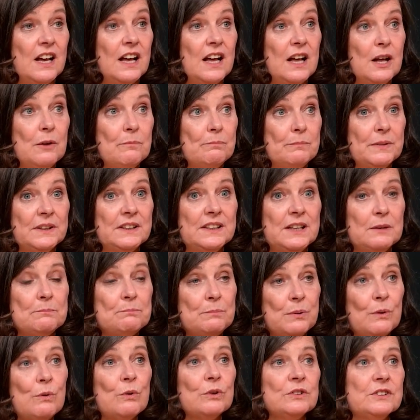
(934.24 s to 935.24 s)
But the
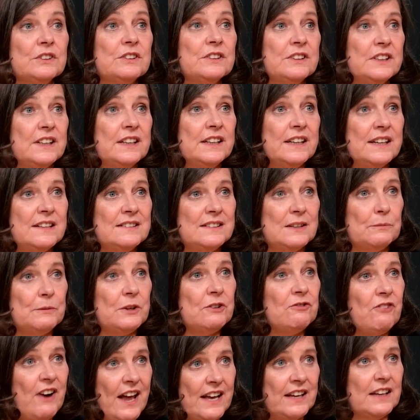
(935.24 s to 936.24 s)
important thing is that
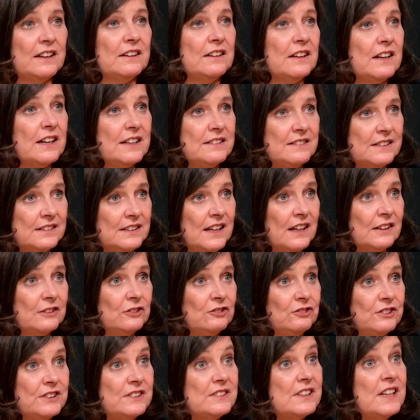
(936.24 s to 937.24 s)
we recognise that
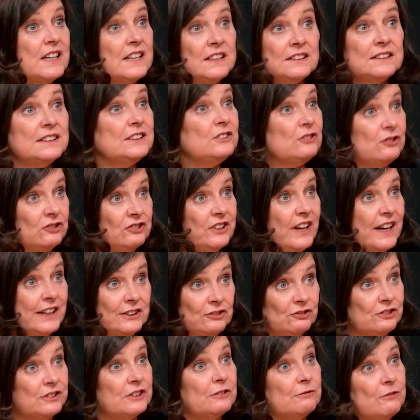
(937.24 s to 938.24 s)
cultures need to
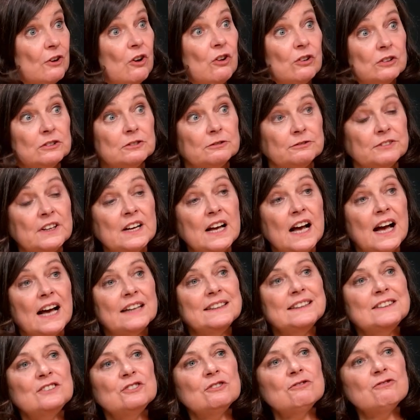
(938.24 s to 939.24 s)
change and evolve.
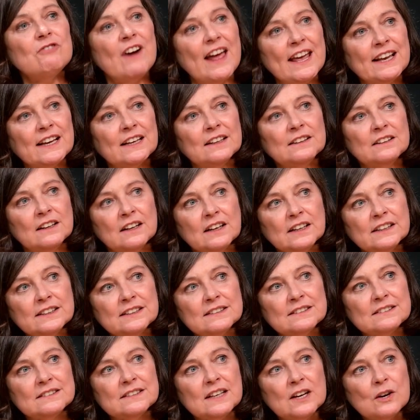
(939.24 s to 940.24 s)
I need to
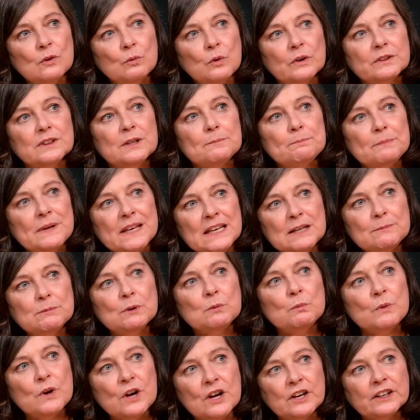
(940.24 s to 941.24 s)
recognise what the
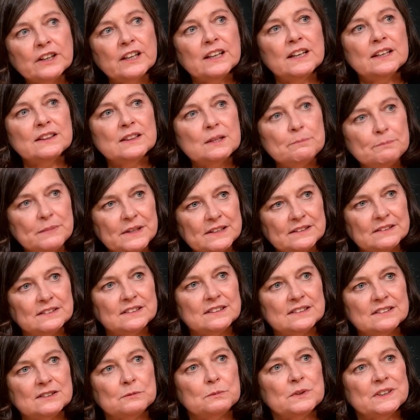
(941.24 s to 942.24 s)
people working in the
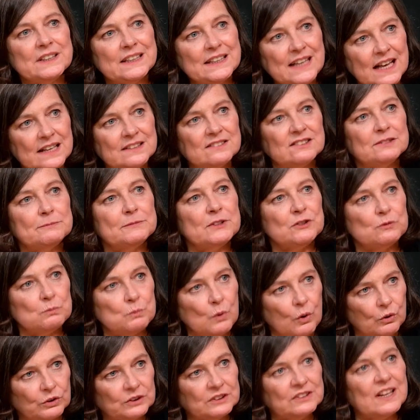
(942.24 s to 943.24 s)
business and what the customers
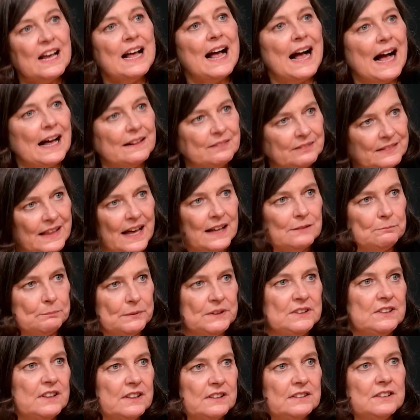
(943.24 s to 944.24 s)
want at that
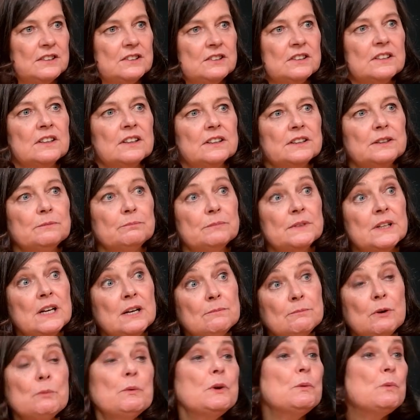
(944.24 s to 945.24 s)
particular time.
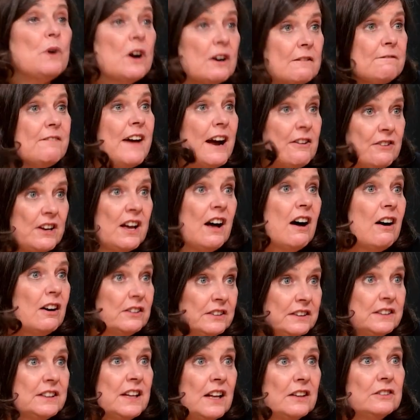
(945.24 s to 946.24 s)
But we work very
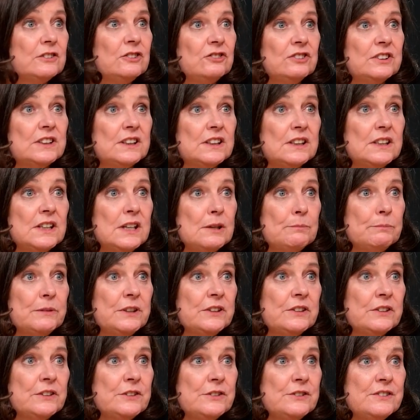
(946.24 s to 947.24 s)
hard in culture
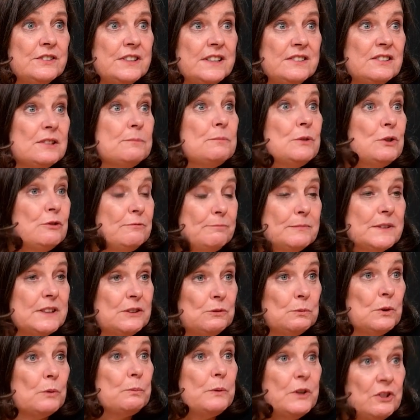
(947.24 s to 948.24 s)
because it's a
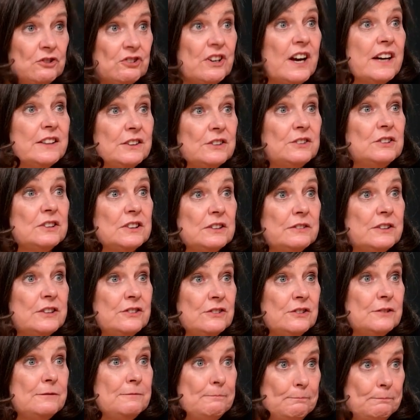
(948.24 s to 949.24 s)
movement. What we're trying to do is to